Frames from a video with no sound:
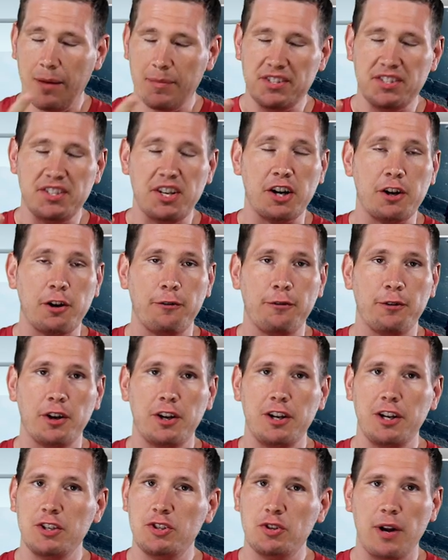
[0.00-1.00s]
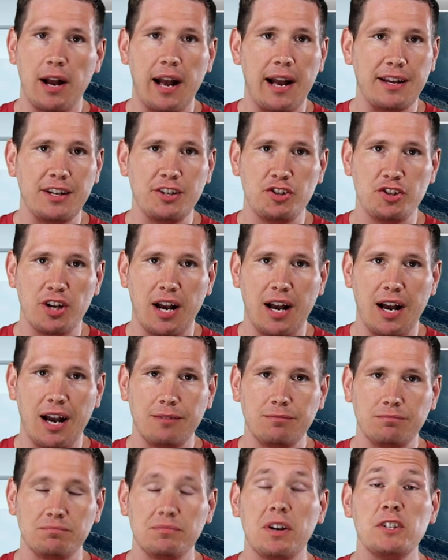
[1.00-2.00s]
I'm a sucker for a good tracking shot,
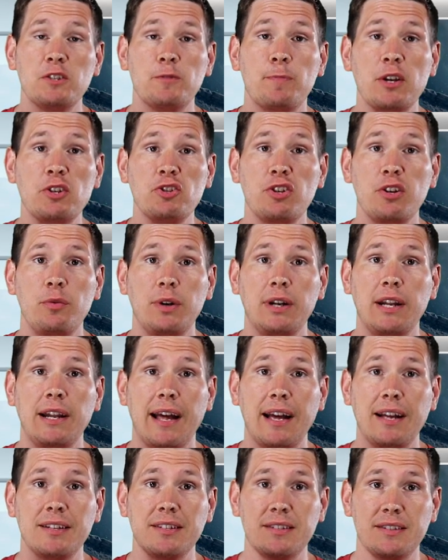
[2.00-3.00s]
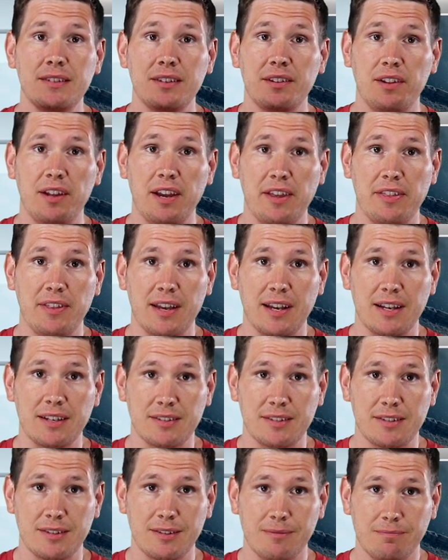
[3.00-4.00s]
especially when it ends like this.